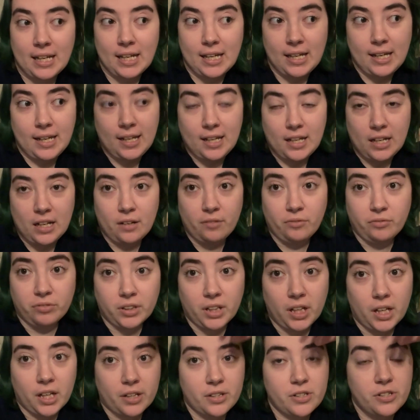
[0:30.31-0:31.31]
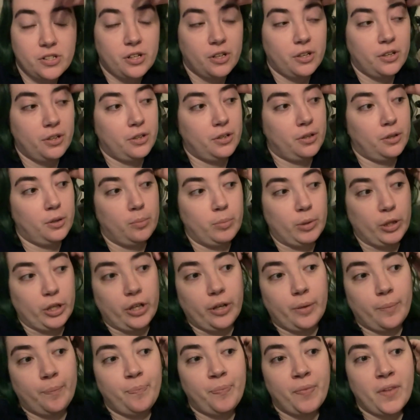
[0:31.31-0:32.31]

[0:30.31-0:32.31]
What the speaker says: in vlogtober,